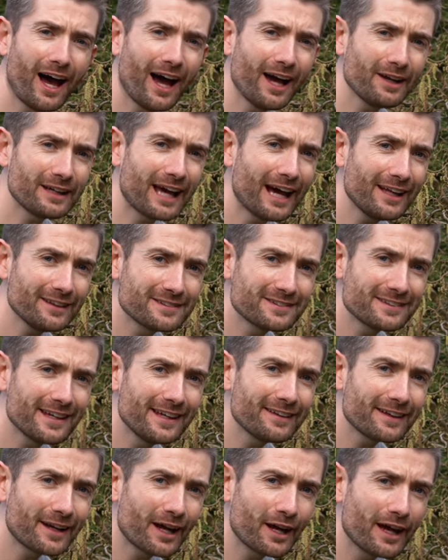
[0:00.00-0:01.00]
I can't
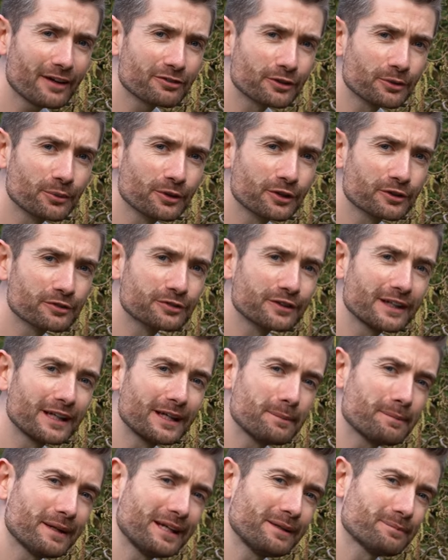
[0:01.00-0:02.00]
say that I ever would have
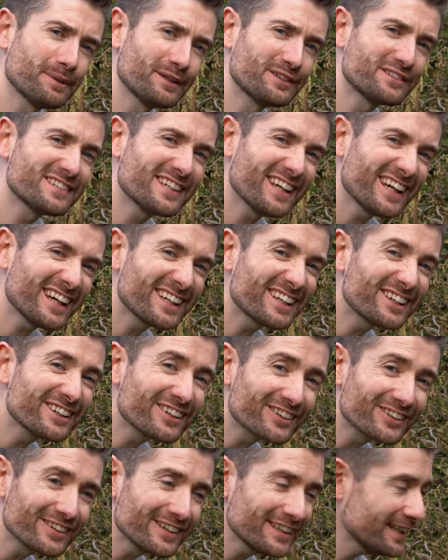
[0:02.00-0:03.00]
really been
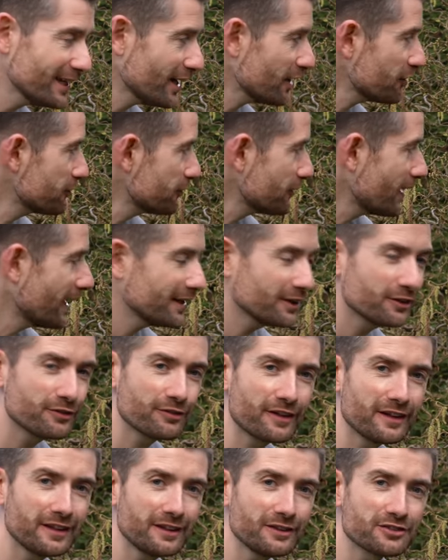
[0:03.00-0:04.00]
particularly a fan
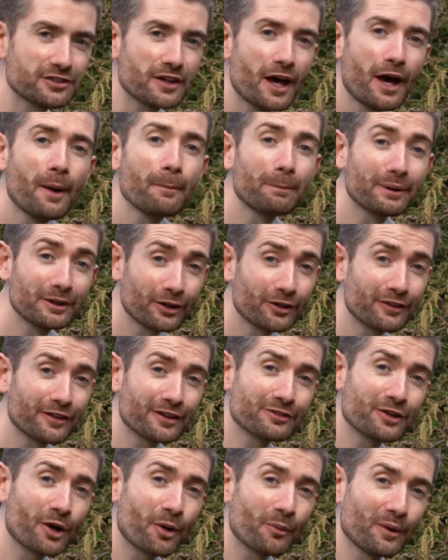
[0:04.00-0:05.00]
of these, but now that
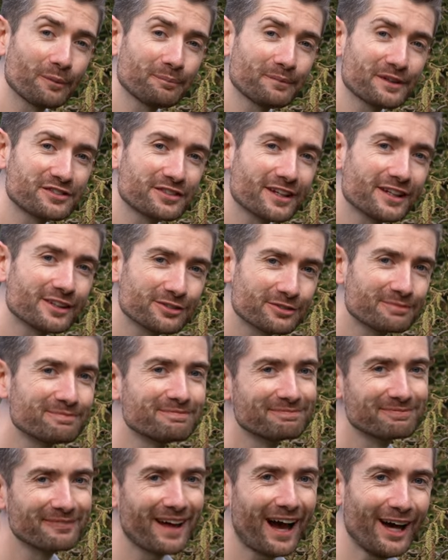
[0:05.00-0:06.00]
I've got one myself,
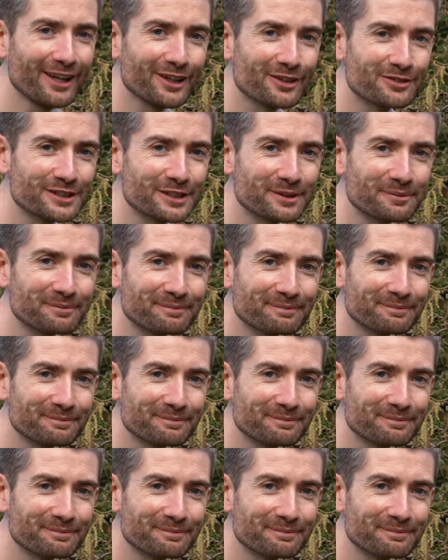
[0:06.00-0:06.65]
I love it.